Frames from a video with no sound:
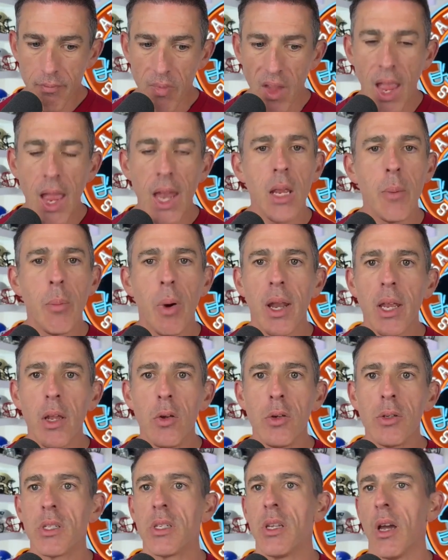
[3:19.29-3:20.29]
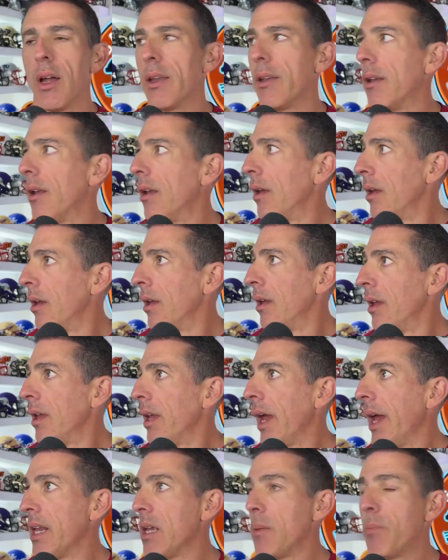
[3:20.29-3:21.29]
Anybody who's done
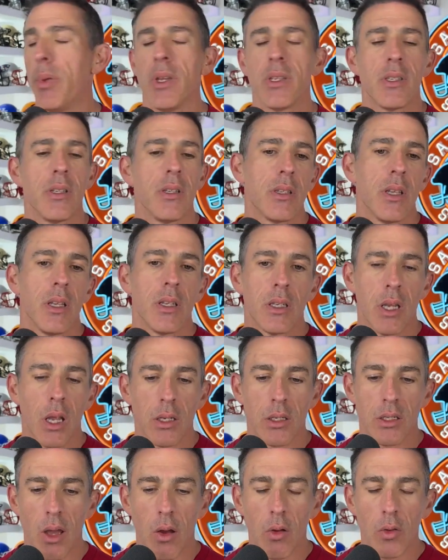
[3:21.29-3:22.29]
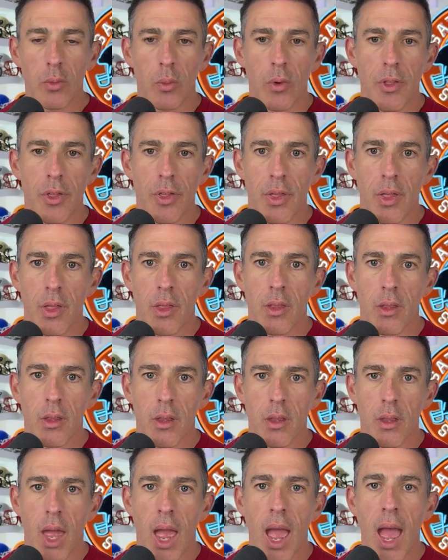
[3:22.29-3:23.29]
any business and dealt with
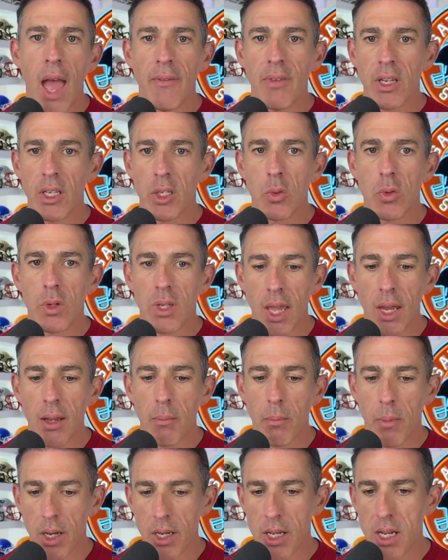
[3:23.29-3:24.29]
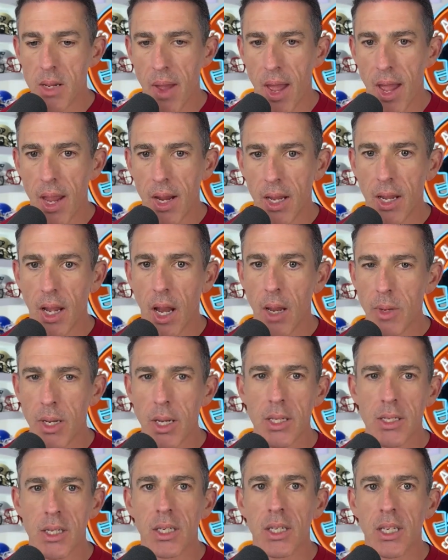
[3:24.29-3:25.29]
having to get money back, and I mean
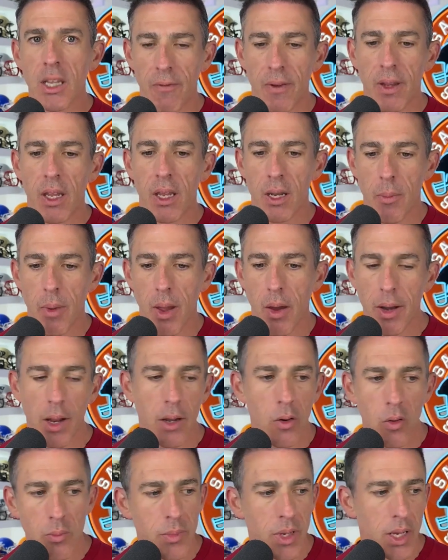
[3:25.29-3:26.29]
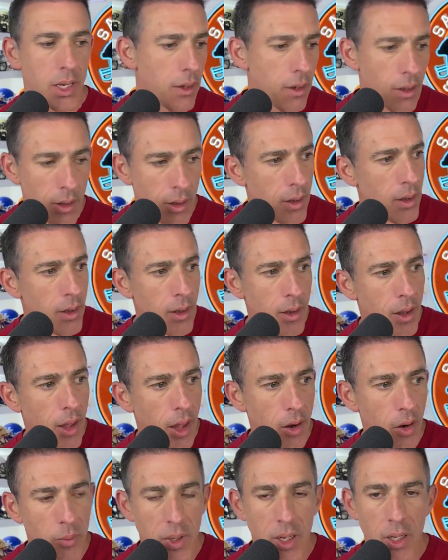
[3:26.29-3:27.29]
a significant amount. I don't mean
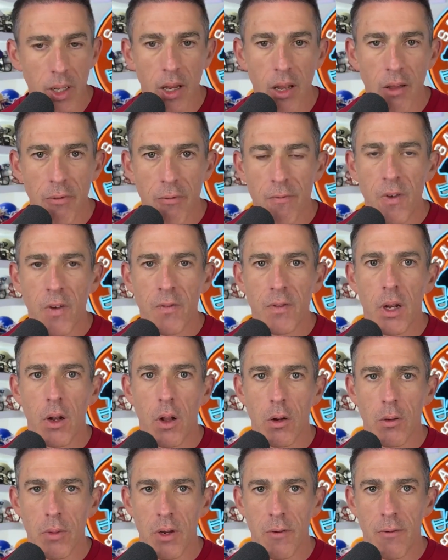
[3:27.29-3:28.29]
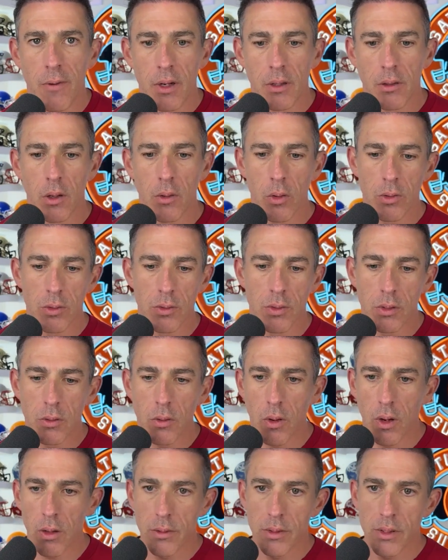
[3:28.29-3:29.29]
like a $50 refund at the grocery
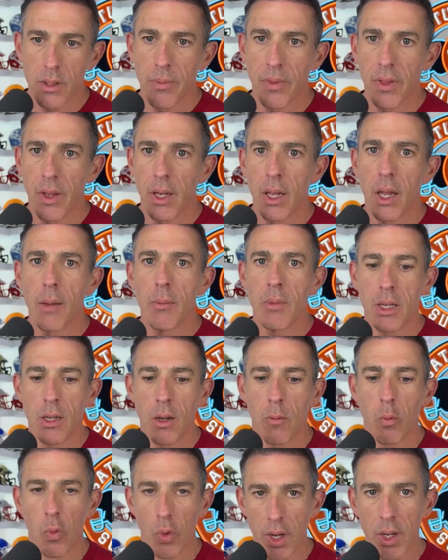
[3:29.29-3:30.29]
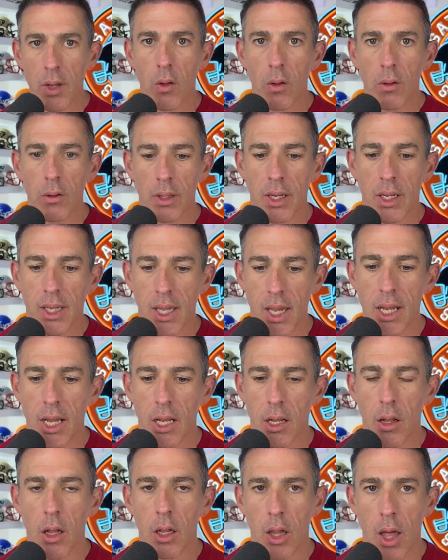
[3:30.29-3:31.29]
store or something. I mean a real, like, getting
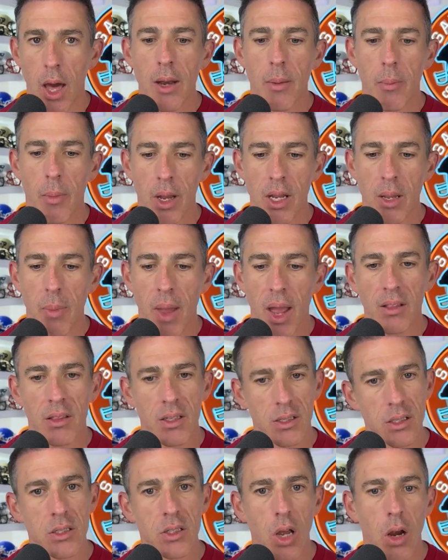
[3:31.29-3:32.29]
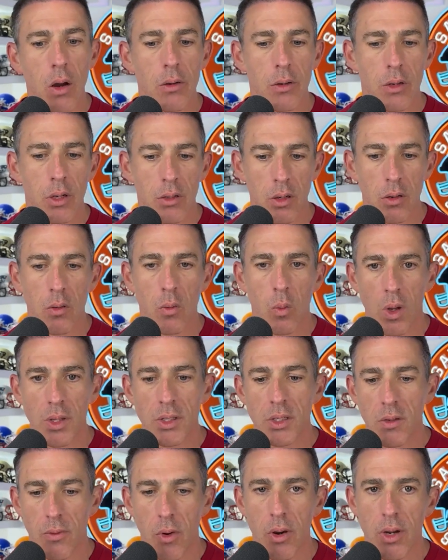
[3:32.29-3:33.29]
a lot of money back. This is hard to do
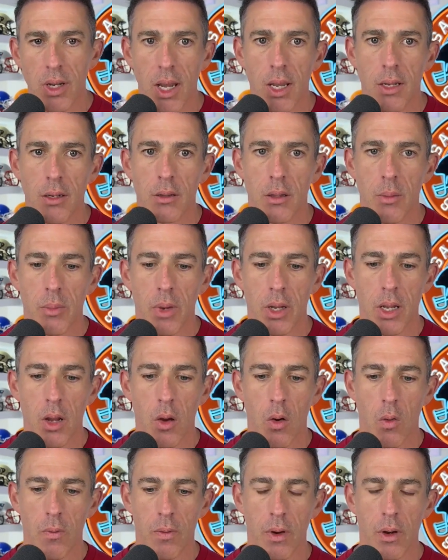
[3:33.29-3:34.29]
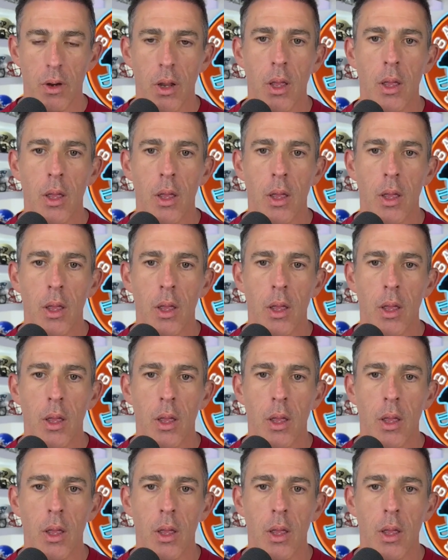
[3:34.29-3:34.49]
once you've already handed the money over.